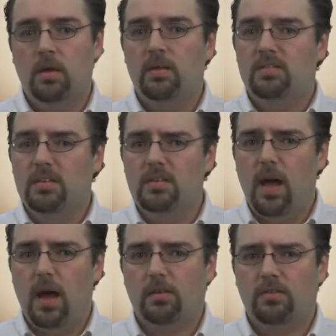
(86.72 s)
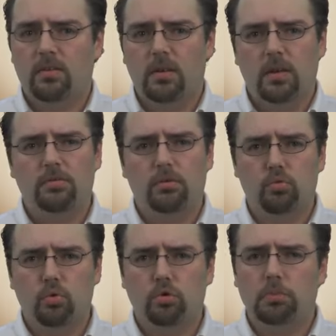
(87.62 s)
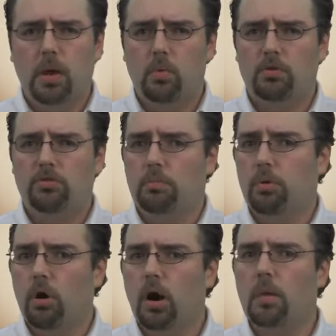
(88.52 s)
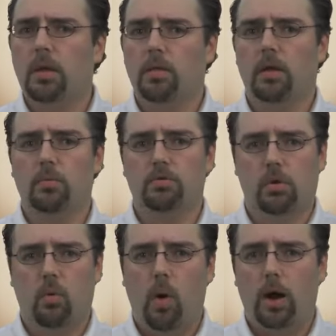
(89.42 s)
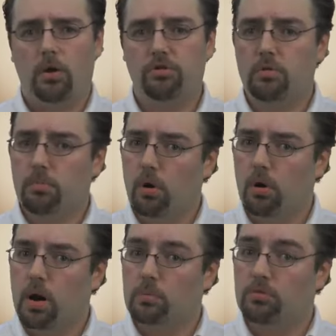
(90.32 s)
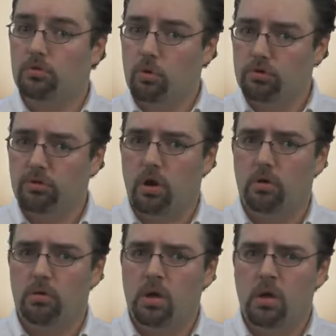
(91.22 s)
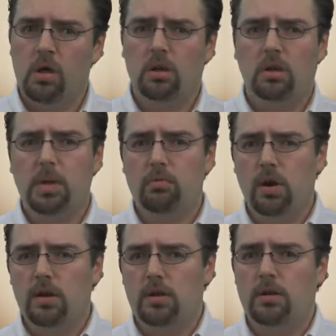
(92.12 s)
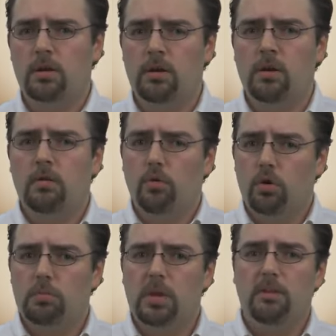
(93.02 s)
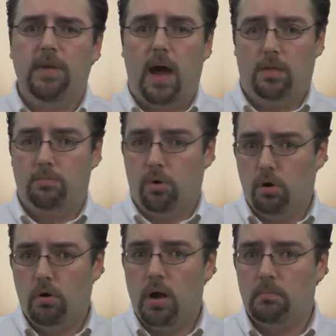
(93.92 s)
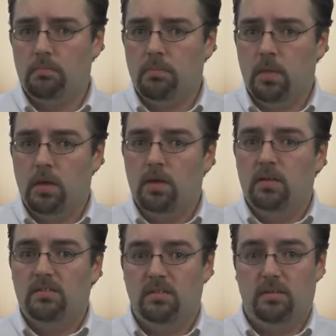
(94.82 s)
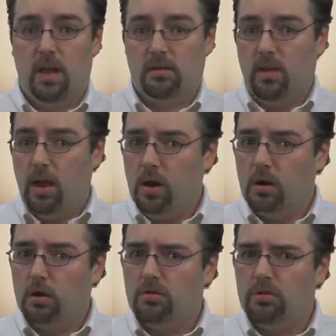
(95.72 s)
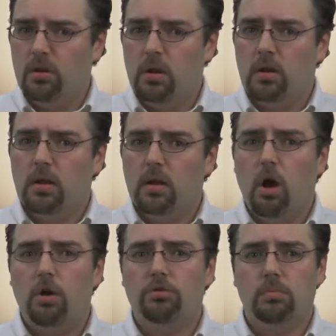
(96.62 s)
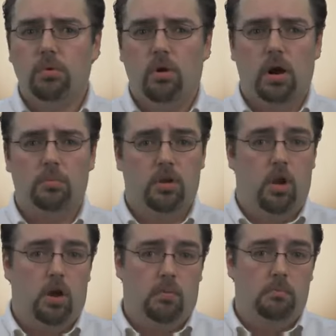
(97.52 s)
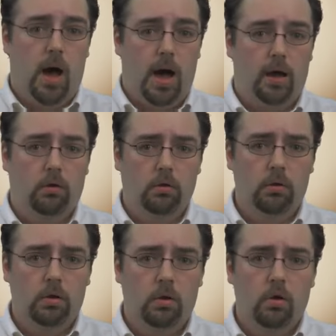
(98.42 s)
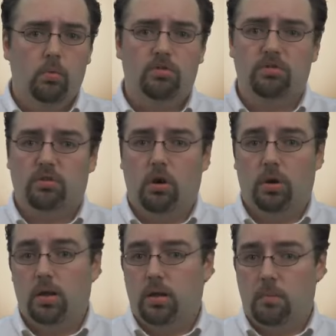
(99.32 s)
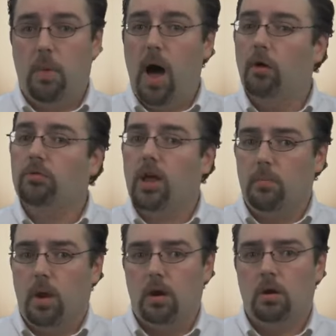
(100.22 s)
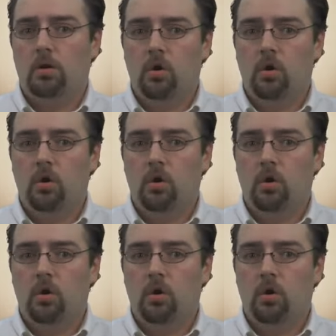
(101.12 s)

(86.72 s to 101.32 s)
Syntax is the rules by which the programming language requires your program's source code to be written for it to be a valid program. Syntax errors can cause your program to not compile, which is called a compile time error,